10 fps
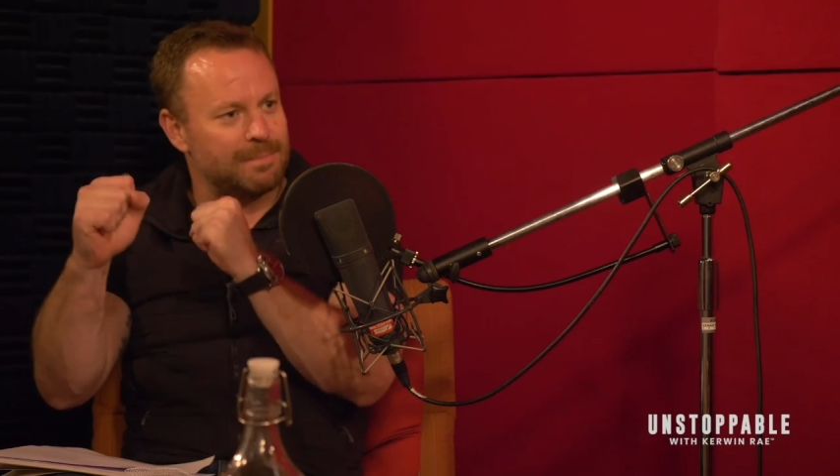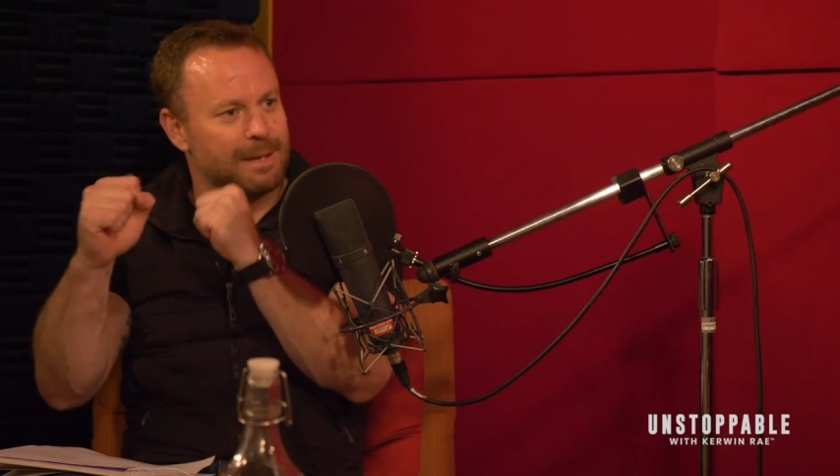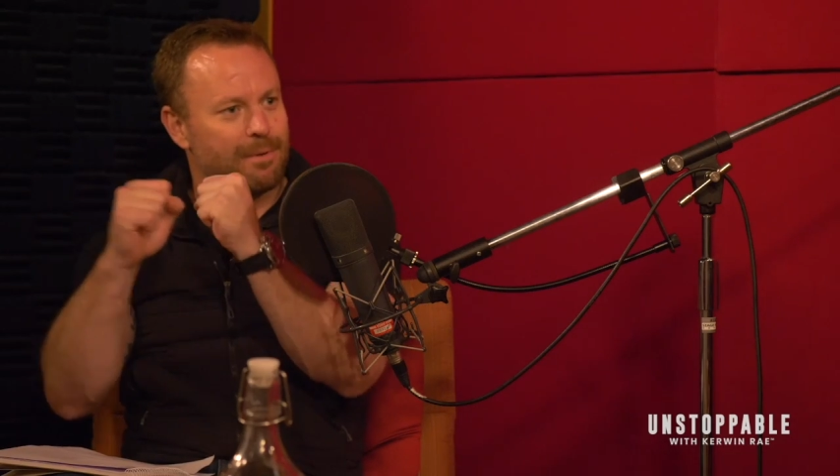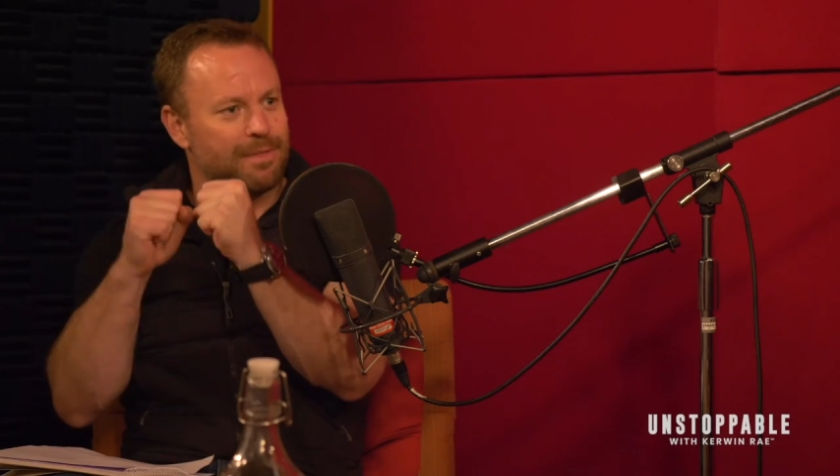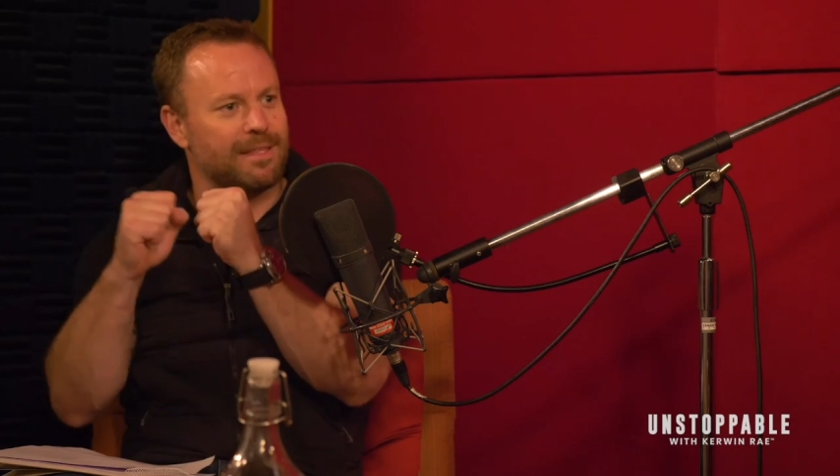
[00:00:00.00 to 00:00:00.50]

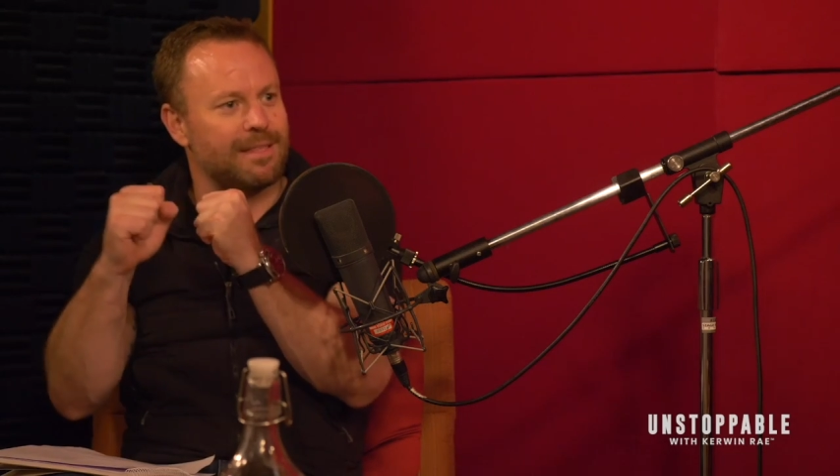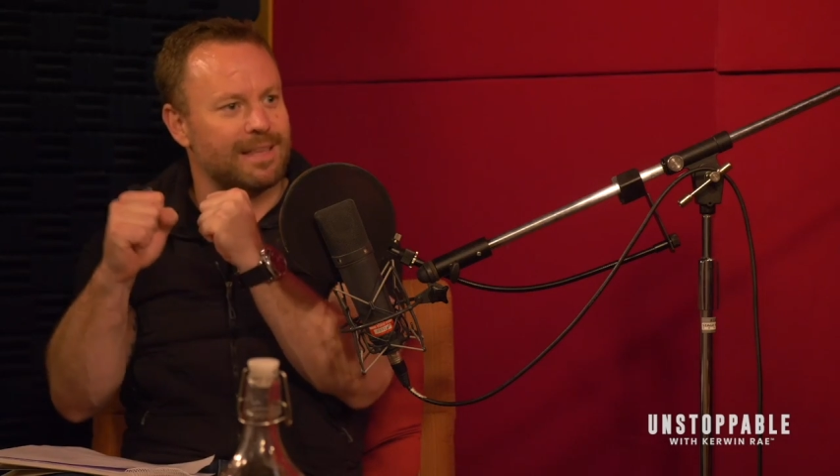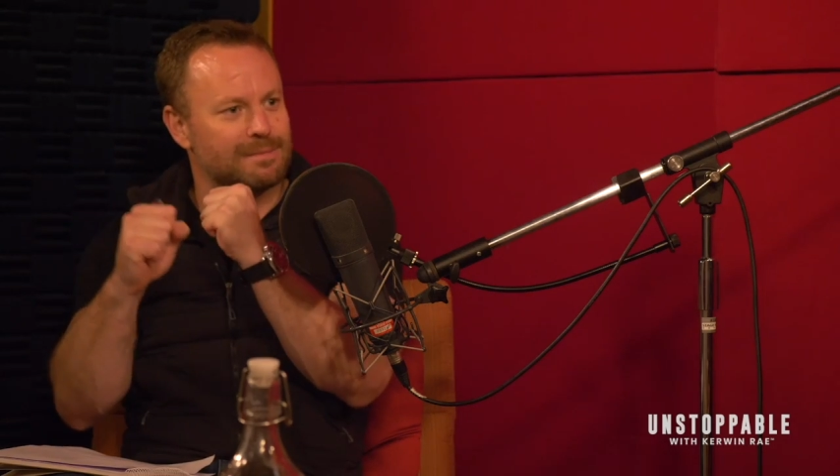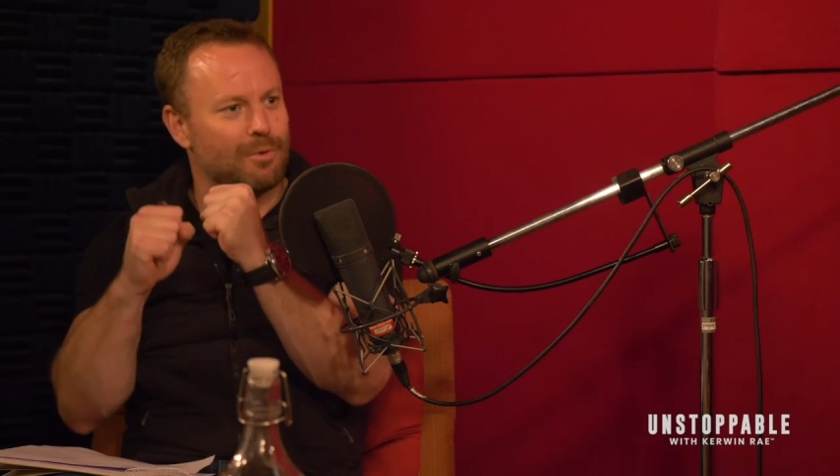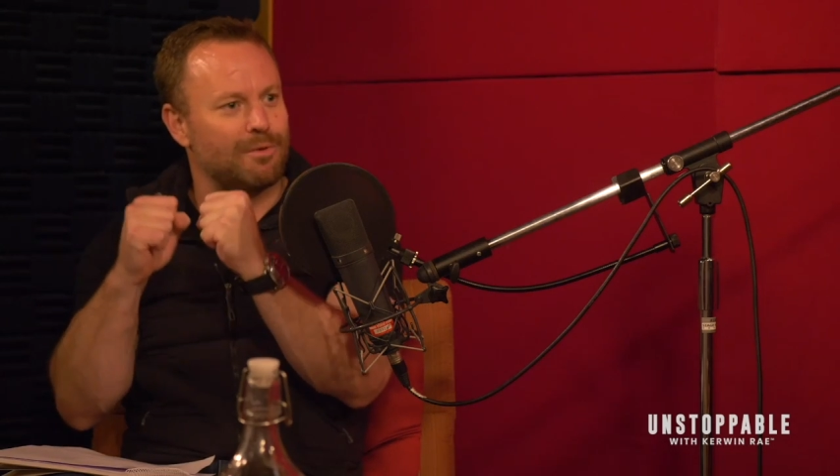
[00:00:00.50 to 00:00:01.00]
People think that
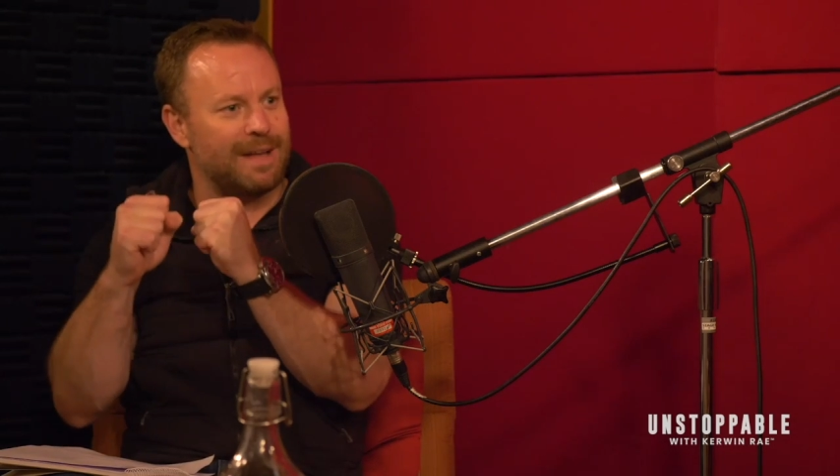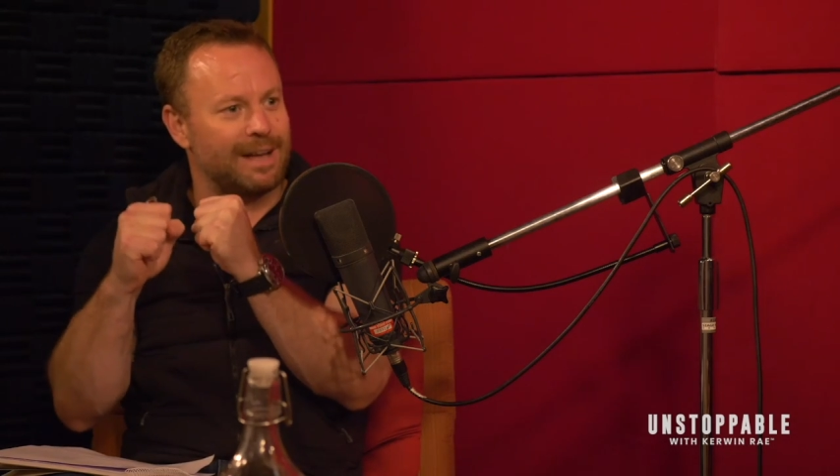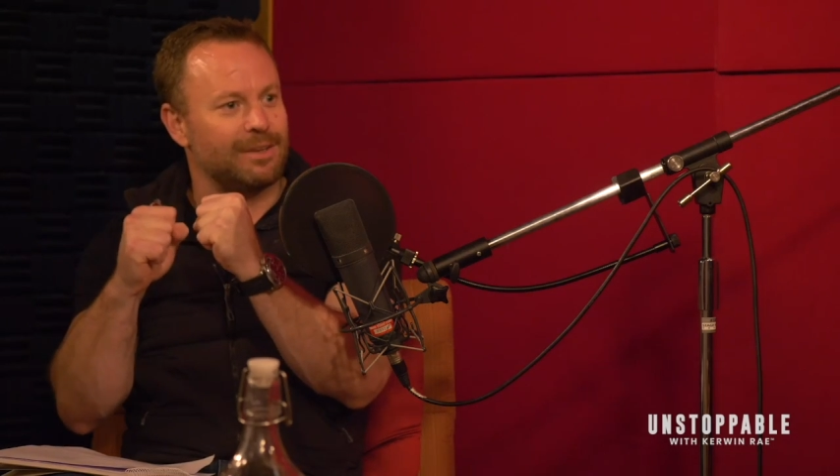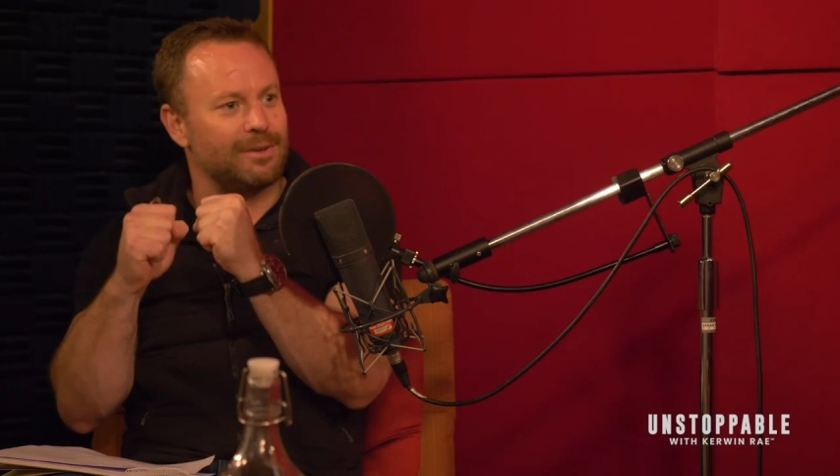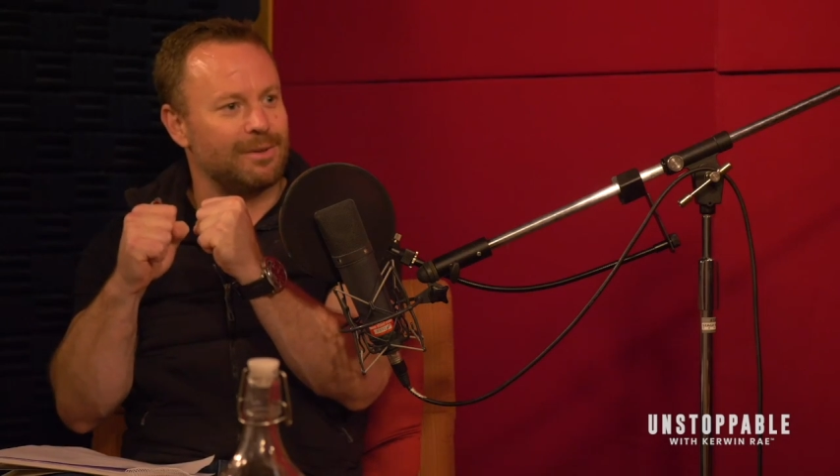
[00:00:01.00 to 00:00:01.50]
there's more
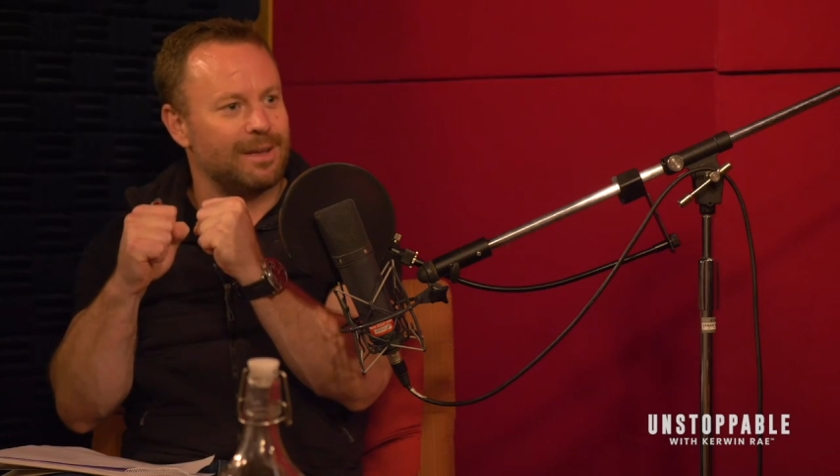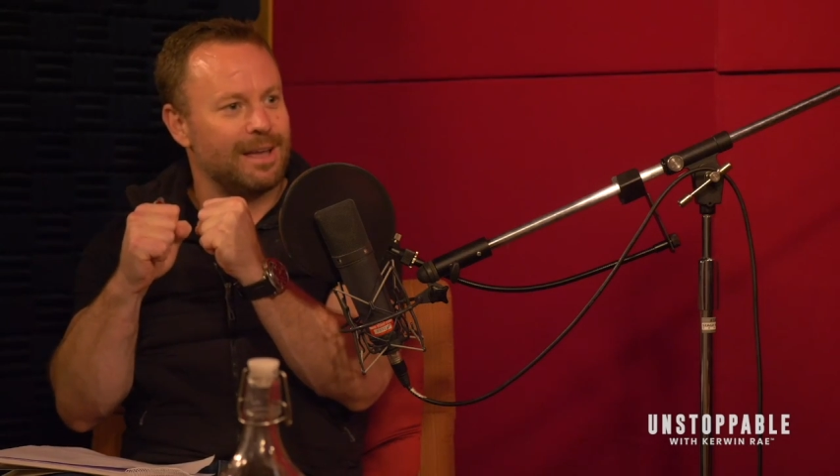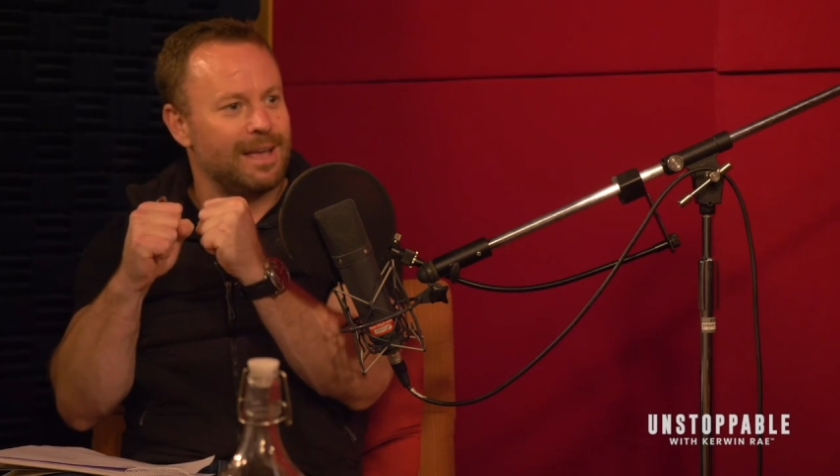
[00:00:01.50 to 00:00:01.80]
value